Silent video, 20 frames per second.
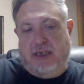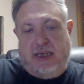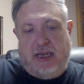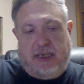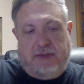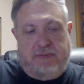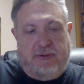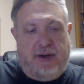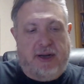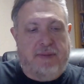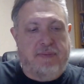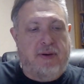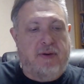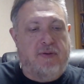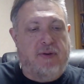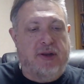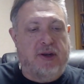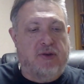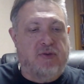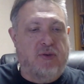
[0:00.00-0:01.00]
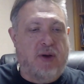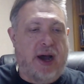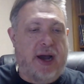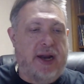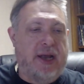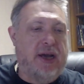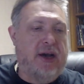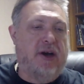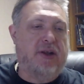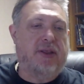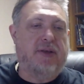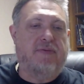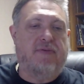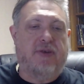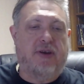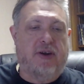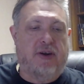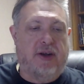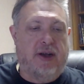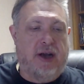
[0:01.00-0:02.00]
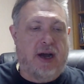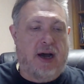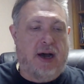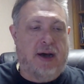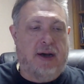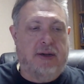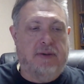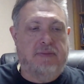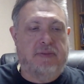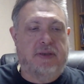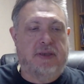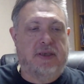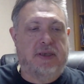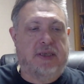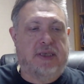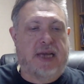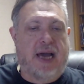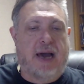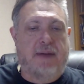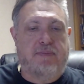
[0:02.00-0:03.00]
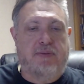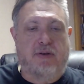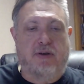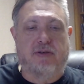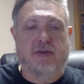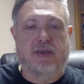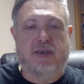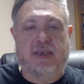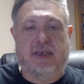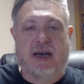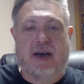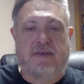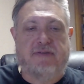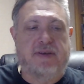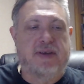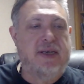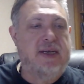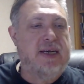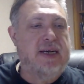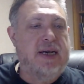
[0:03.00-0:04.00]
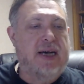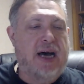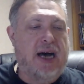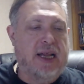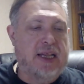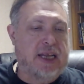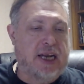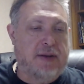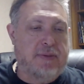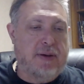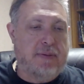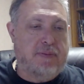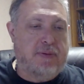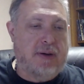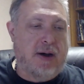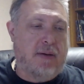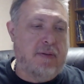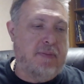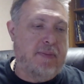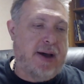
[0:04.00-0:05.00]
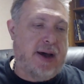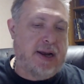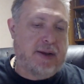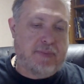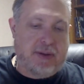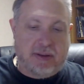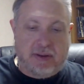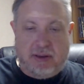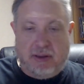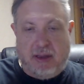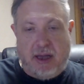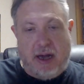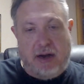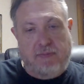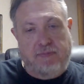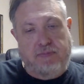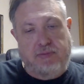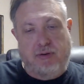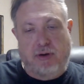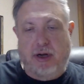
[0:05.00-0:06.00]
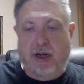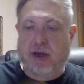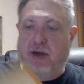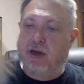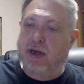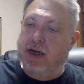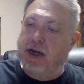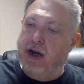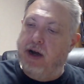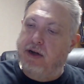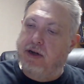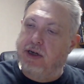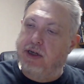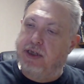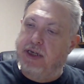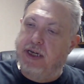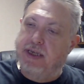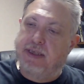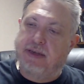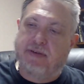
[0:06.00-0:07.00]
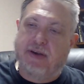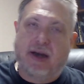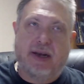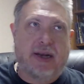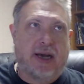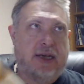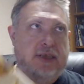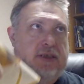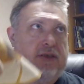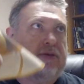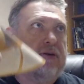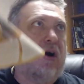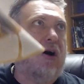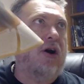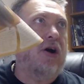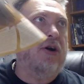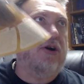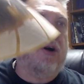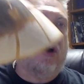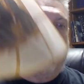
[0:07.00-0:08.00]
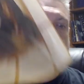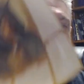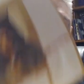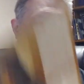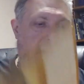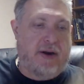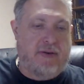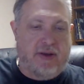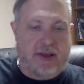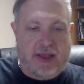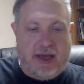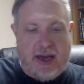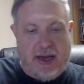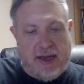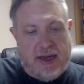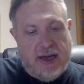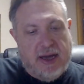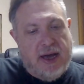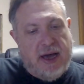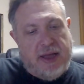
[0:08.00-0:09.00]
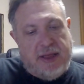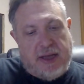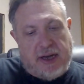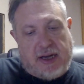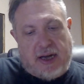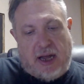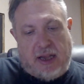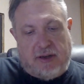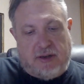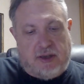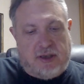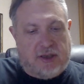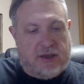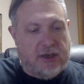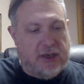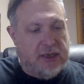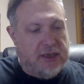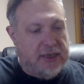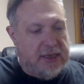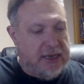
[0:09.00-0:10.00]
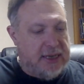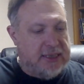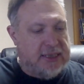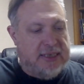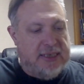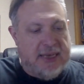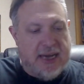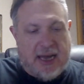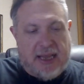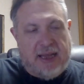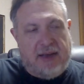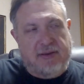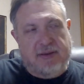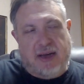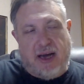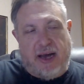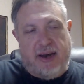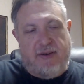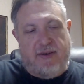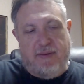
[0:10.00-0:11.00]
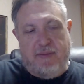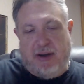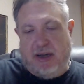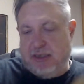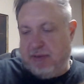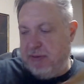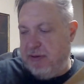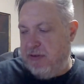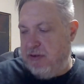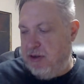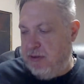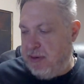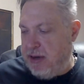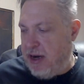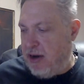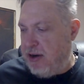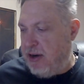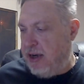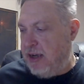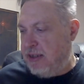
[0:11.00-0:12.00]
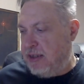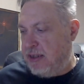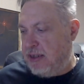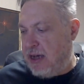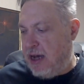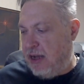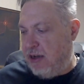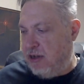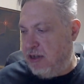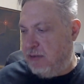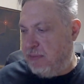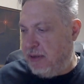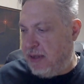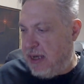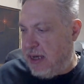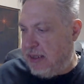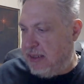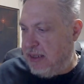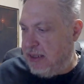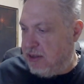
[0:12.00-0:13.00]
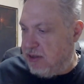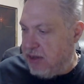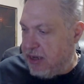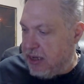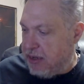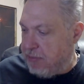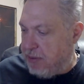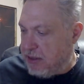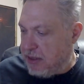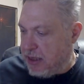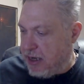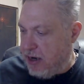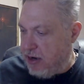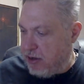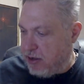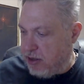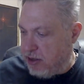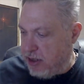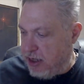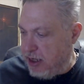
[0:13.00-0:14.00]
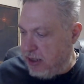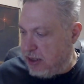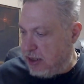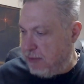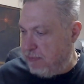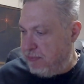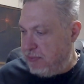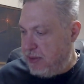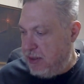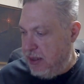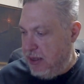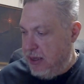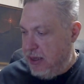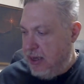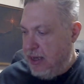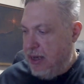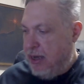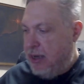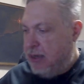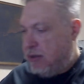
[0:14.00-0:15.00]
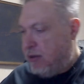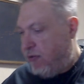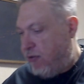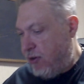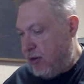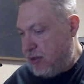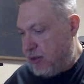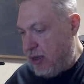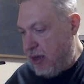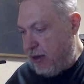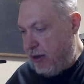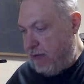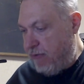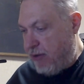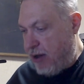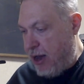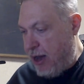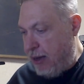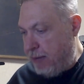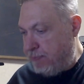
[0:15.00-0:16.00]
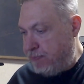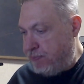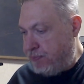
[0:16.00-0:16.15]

That's pretty. But when you're writing on them for your stat pools and stuff, a little bit problematic. But they're pretty good character sheets. They've got nice art on them and everything. The color is good. It's yellow. Kind of reminds me of Numenera colors, but that's it. So you got a bunch of character sheets. It's the first thing you've got.